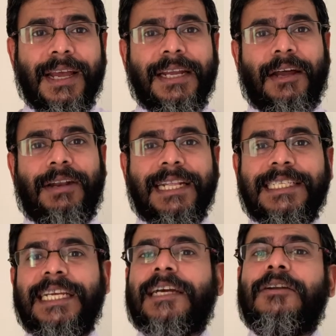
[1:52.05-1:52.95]
Now let's
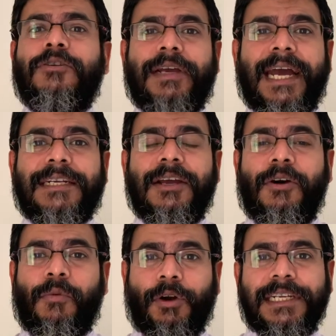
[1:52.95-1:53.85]
take a look at
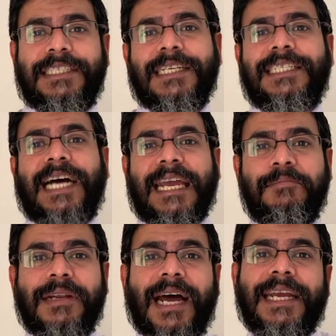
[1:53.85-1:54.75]
what is the
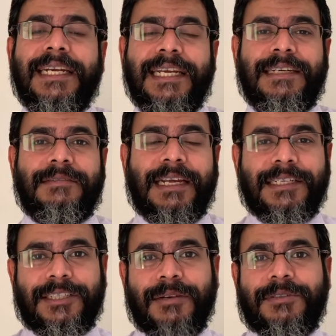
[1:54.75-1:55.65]
timeline in
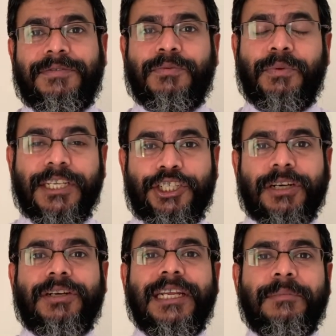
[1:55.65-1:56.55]
terms of which
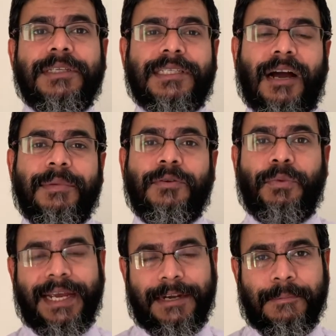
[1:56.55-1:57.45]
agreements come in
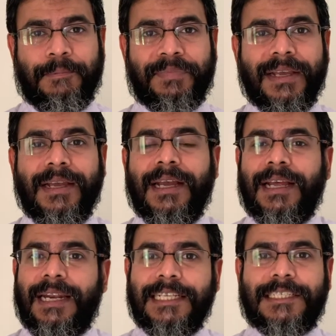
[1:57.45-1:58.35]
when.
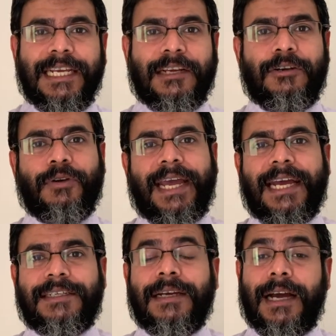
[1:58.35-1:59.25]
Let's take a look
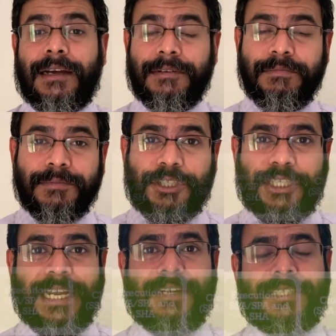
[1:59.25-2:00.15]
at a
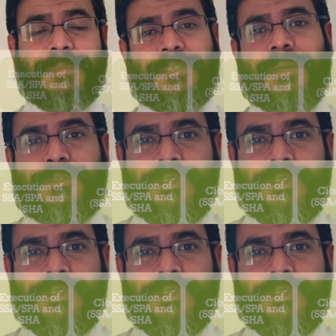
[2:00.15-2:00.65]
share subscription